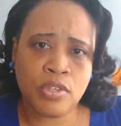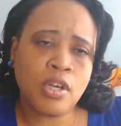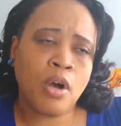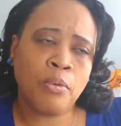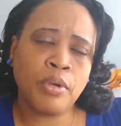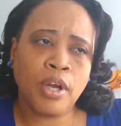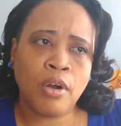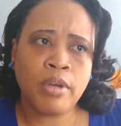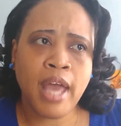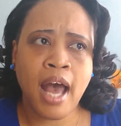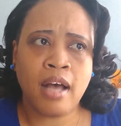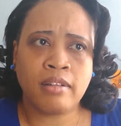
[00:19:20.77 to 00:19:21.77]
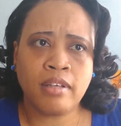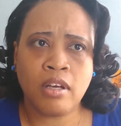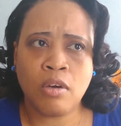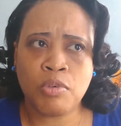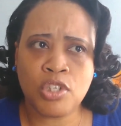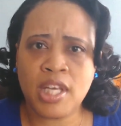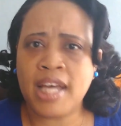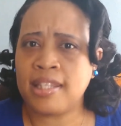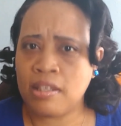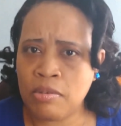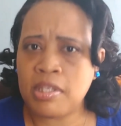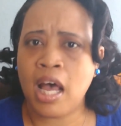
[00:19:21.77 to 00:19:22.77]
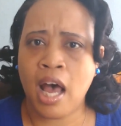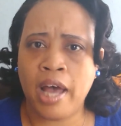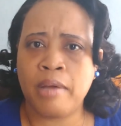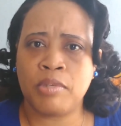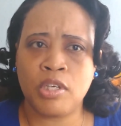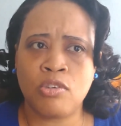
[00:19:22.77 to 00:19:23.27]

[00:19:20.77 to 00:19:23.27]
So, we should take those times,